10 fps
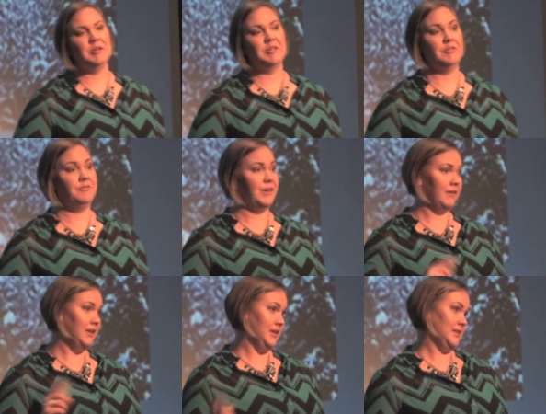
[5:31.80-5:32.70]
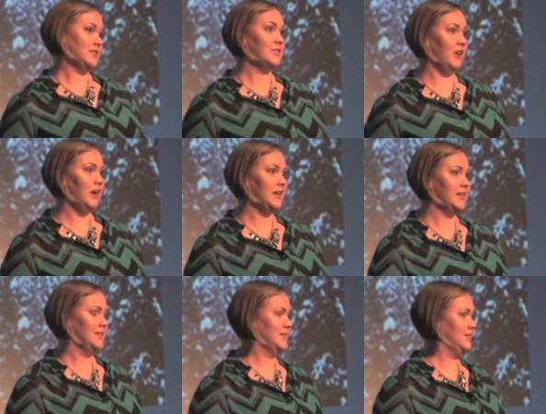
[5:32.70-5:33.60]
The very next thought
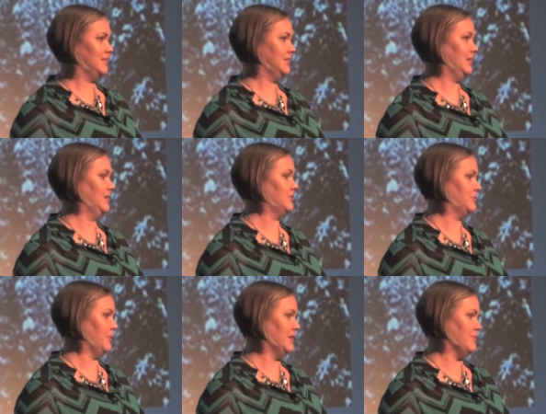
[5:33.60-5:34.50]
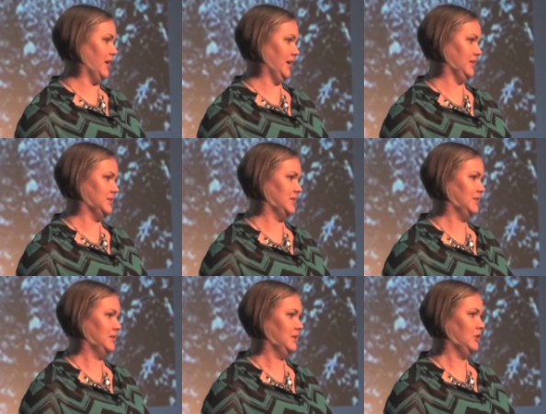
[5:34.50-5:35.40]
that entered my mind
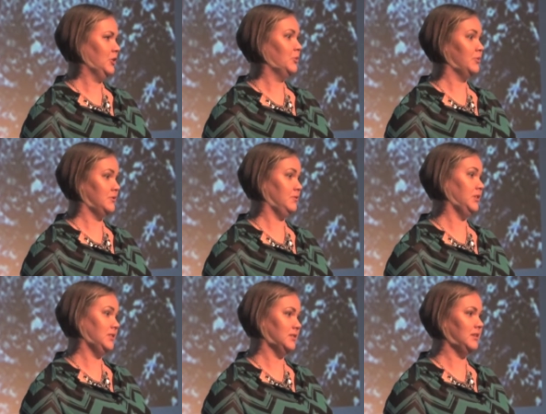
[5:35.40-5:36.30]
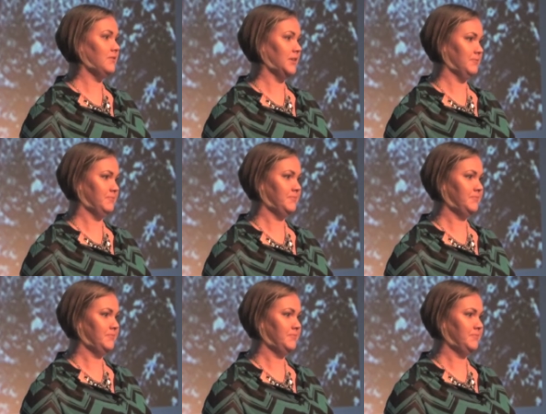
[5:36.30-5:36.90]
was, you need to leave him.